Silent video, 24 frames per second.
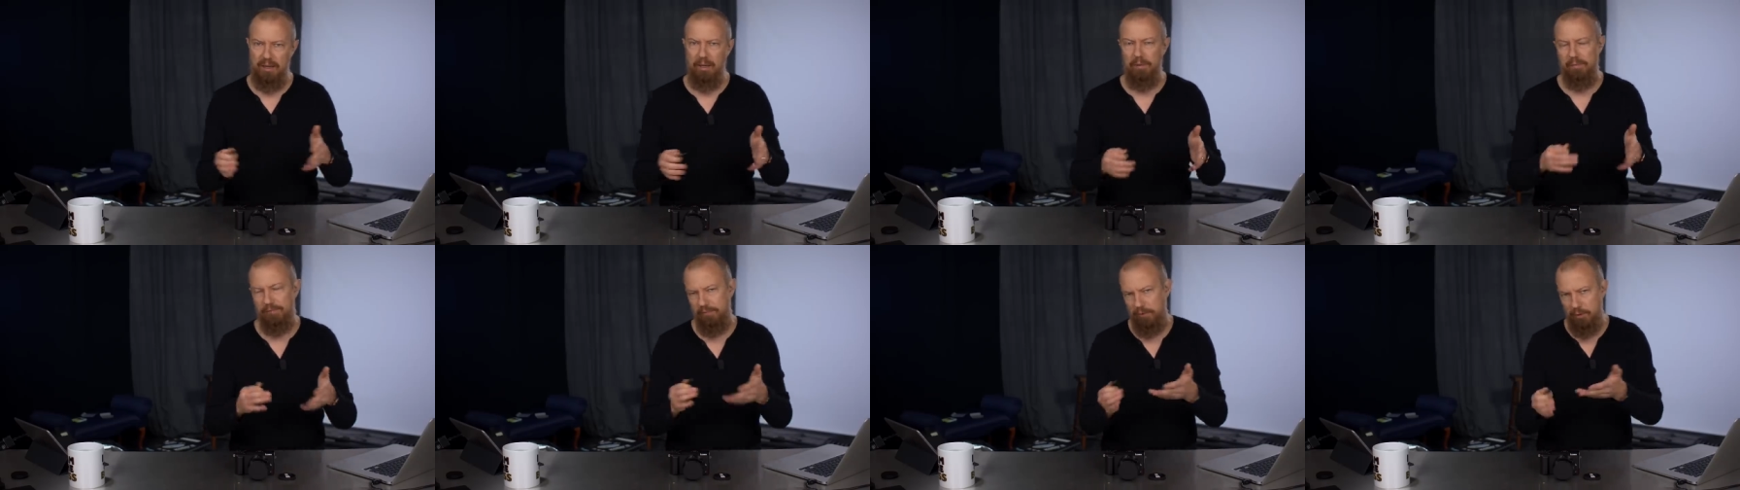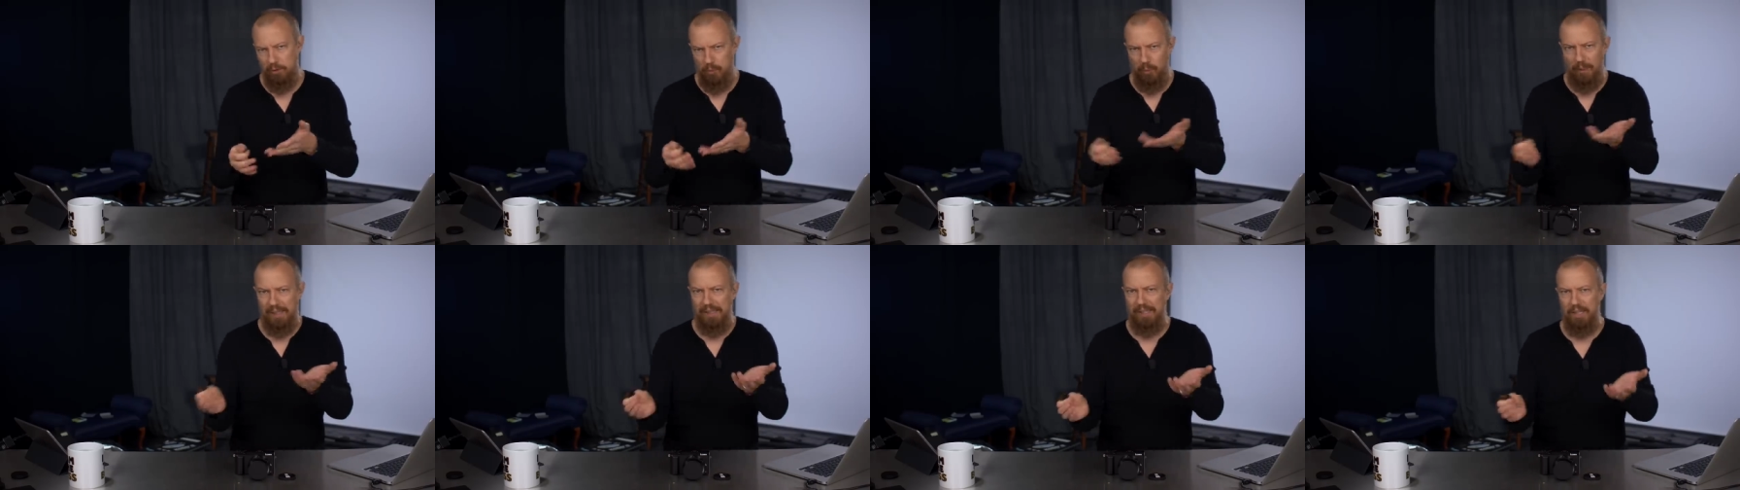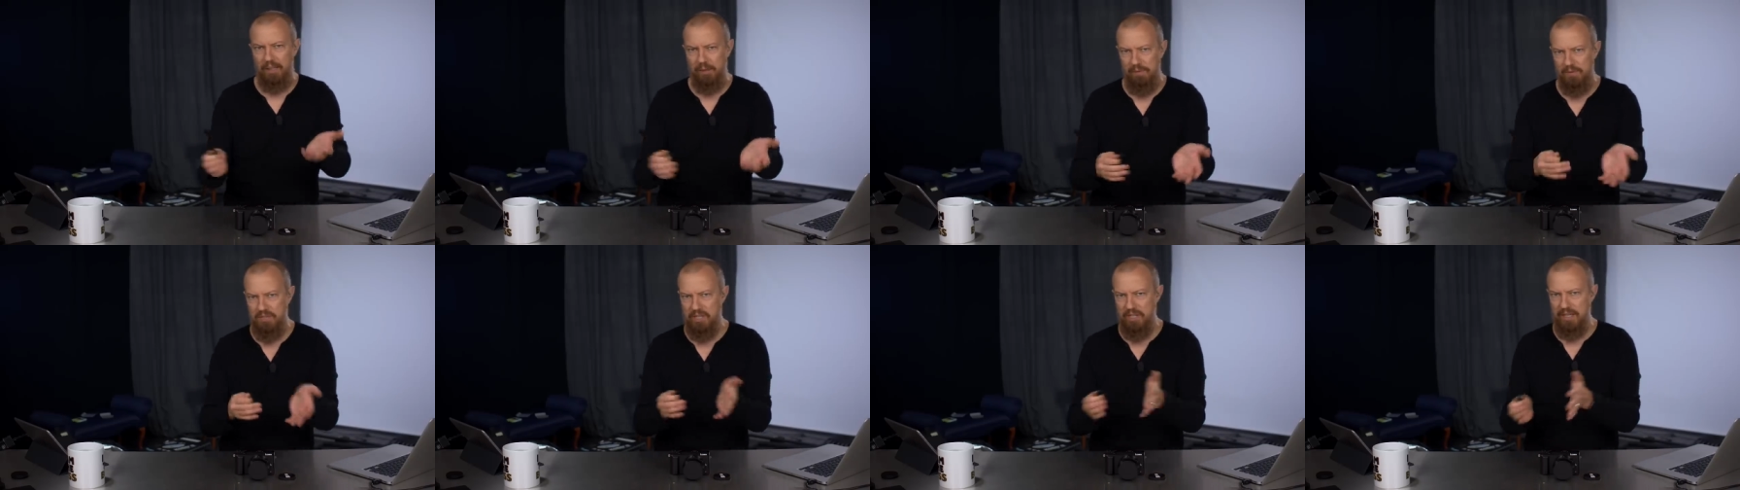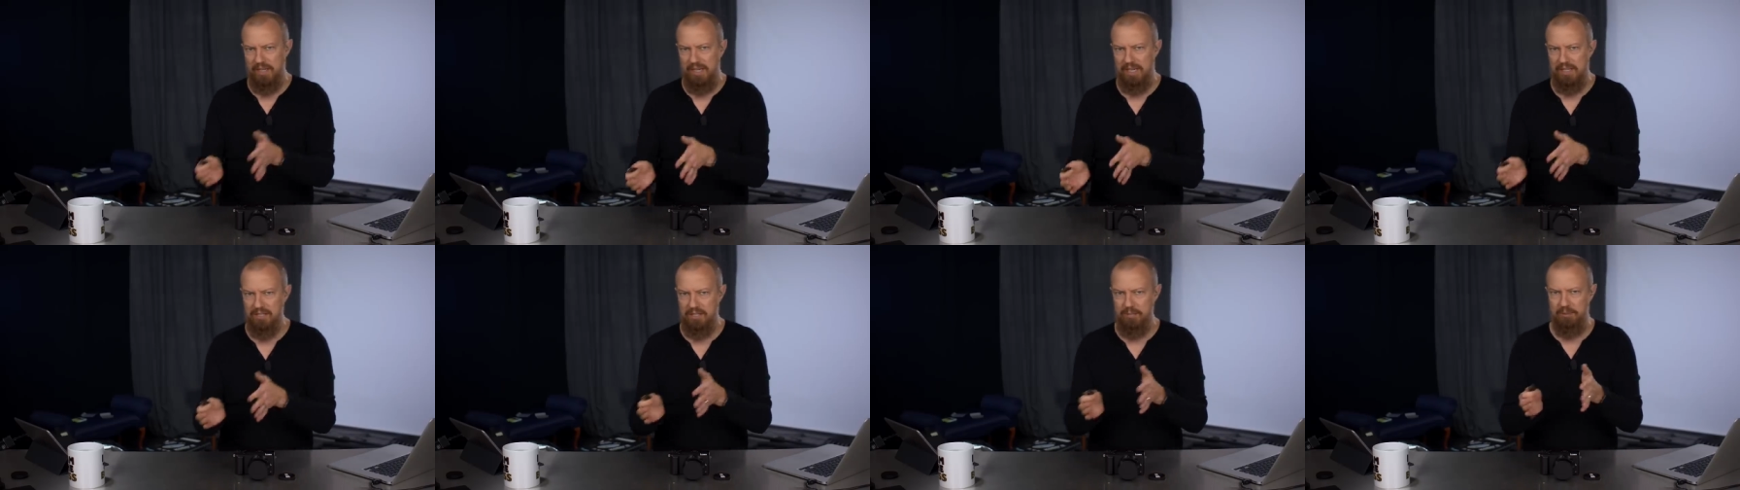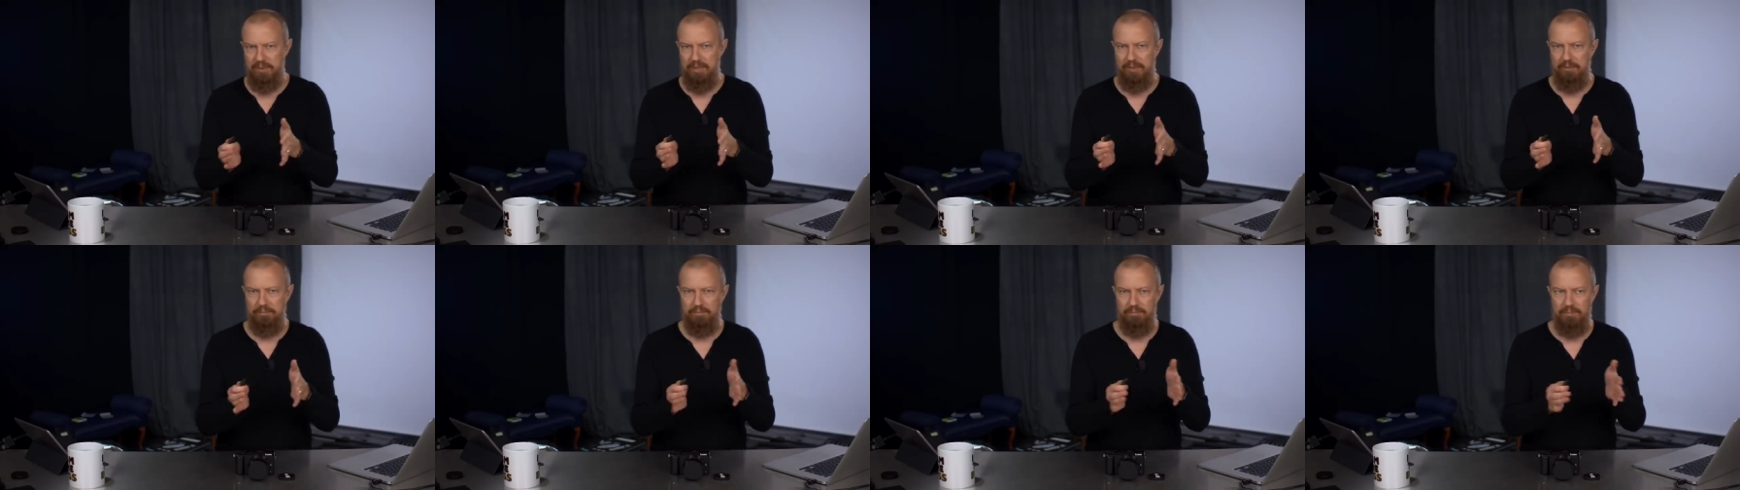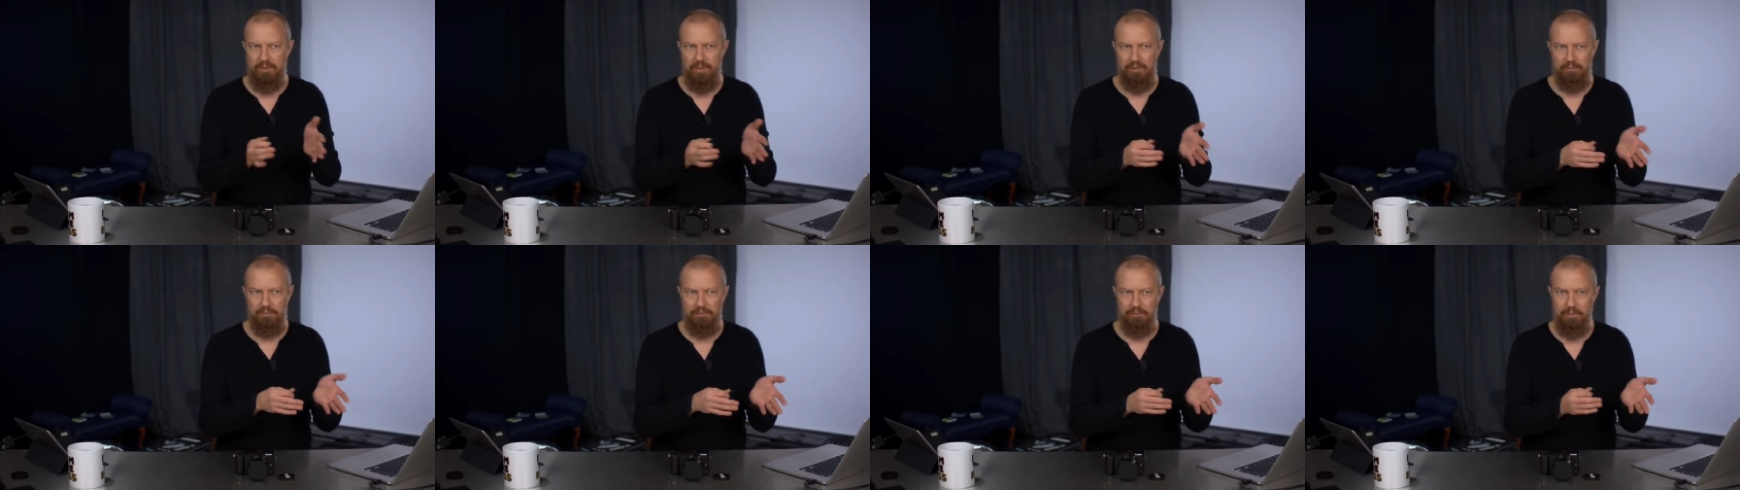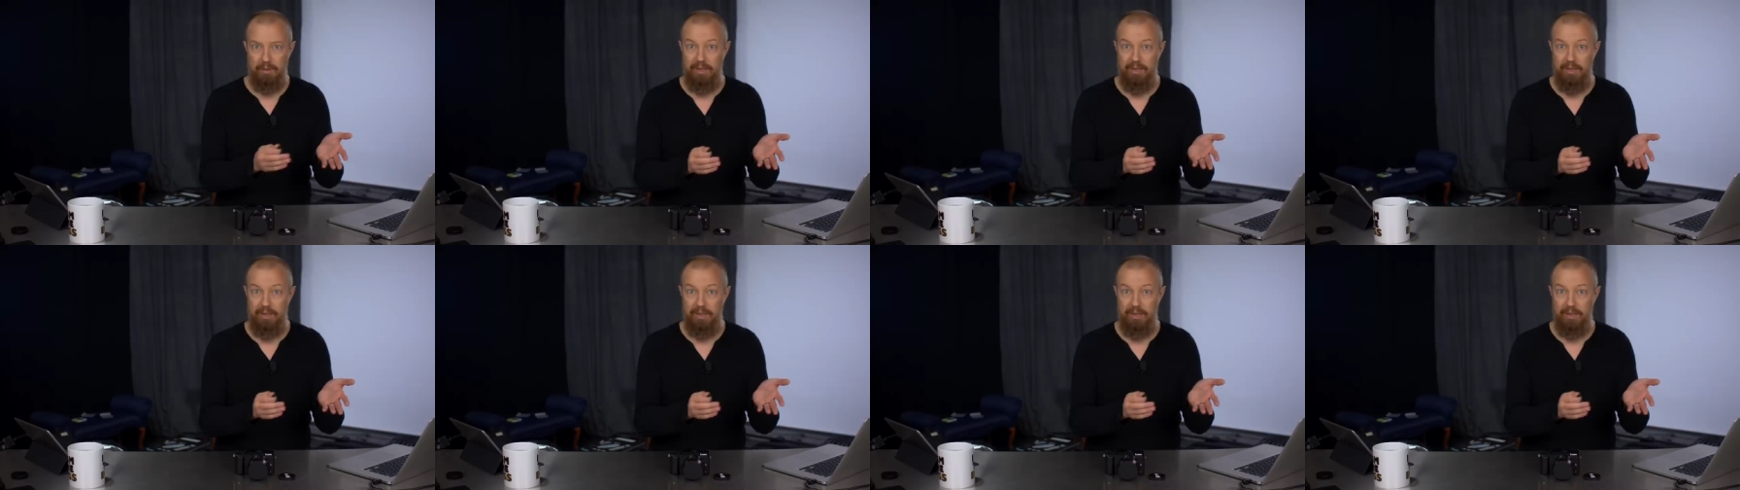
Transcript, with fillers: uh, for twilight, obviously that has to be, you know,